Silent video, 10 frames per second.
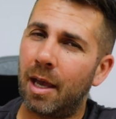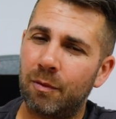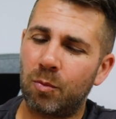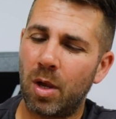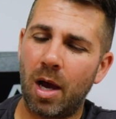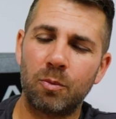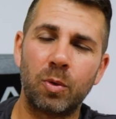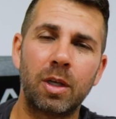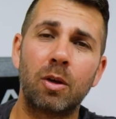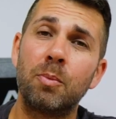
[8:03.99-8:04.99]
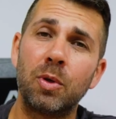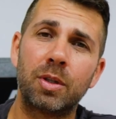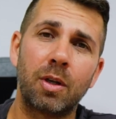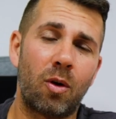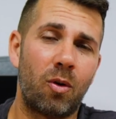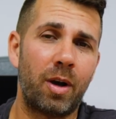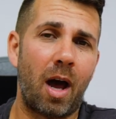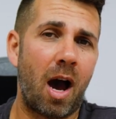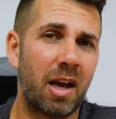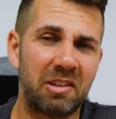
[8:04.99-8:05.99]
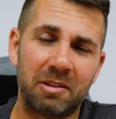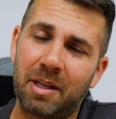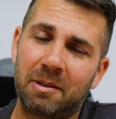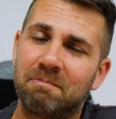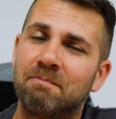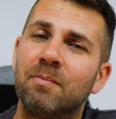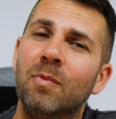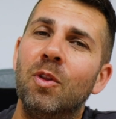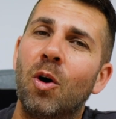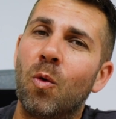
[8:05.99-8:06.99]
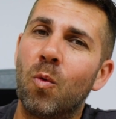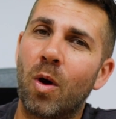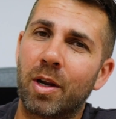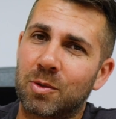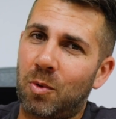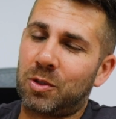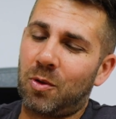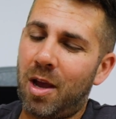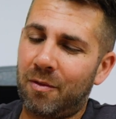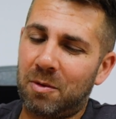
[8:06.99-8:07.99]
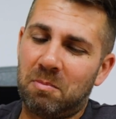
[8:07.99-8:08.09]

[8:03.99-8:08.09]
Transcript: If we are with the computer on idle, then no worries whatsoever,